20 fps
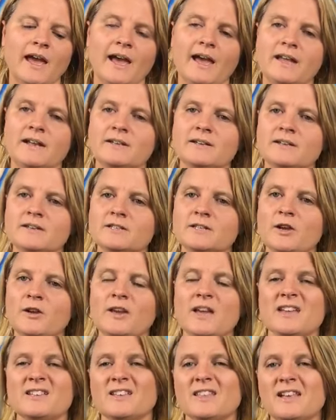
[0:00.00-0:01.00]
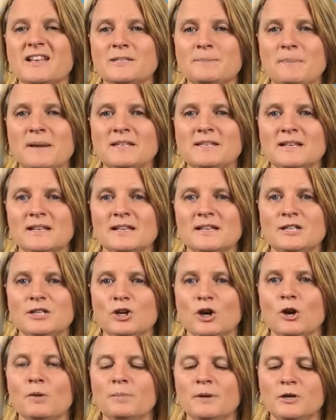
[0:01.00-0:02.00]
And so yeah, so that's basically
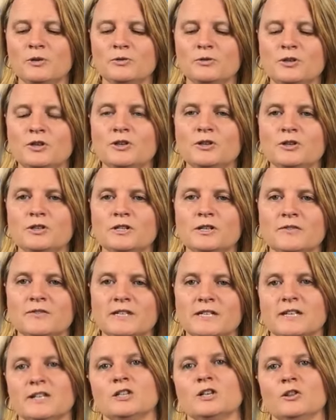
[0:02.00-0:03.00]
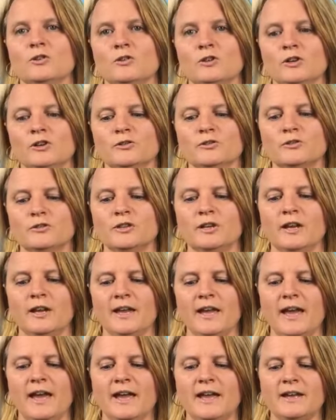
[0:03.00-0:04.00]
topical use of essential oils.
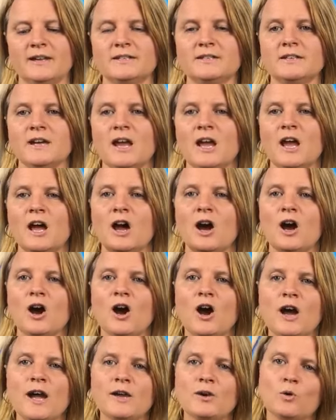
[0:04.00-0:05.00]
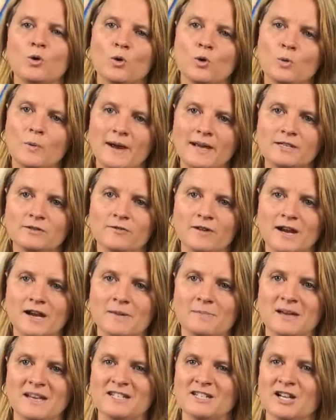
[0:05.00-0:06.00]
And I always
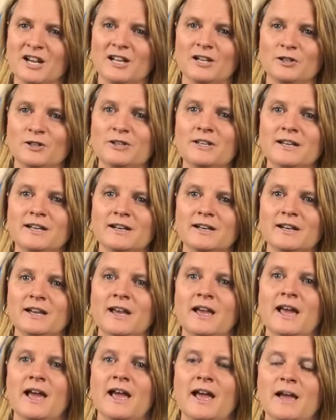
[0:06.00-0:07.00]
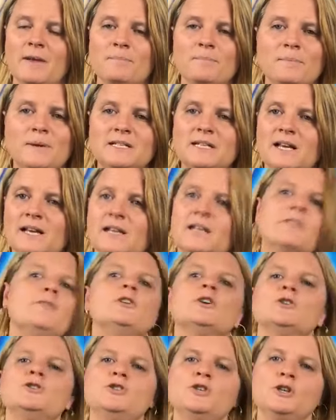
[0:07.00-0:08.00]
recommend diluting, particularly
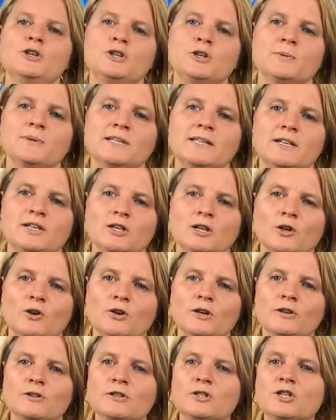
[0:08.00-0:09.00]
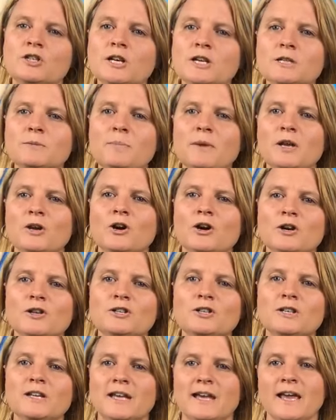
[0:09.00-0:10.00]
if you're new to essential oils. Just
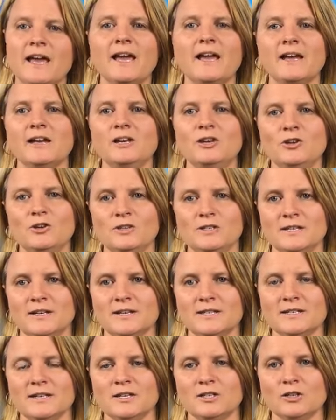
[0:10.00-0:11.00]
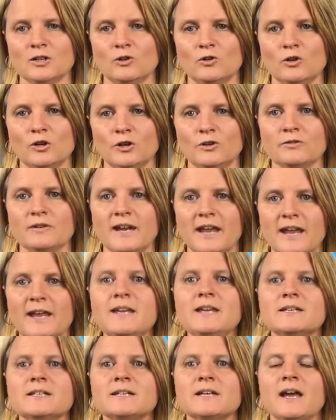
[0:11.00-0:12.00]
because you can use an essential oil
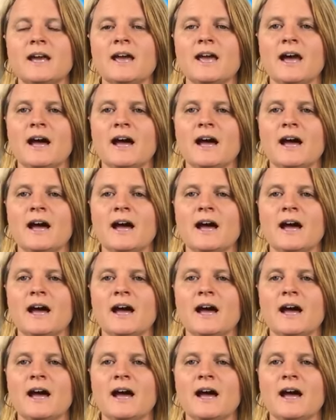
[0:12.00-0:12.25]
neat